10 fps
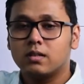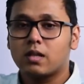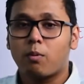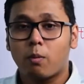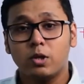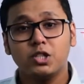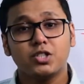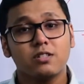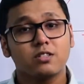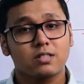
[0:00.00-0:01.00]
the
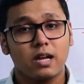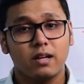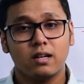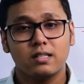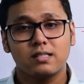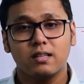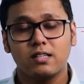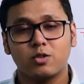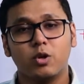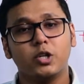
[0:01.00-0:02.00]
population uh,
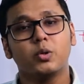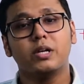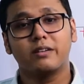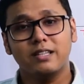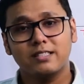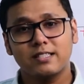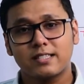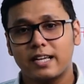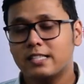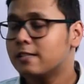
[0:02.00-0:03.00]
is going to increase in
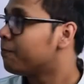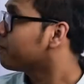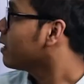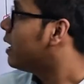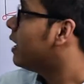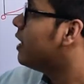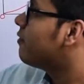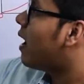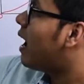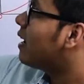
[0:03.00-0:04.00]
size.
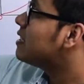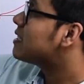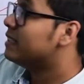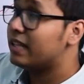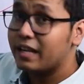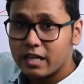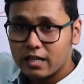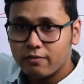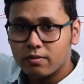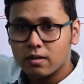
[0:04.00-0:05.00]
If R is
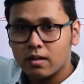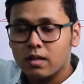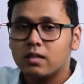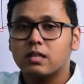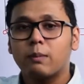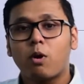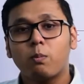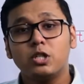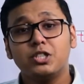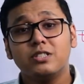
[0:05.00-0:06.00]
negative, the
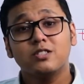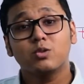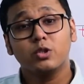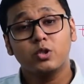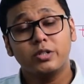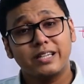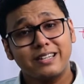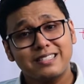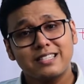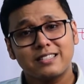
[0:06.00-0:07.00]
population is going to
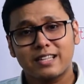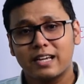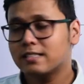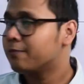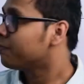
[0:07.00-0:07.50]
decrease in size.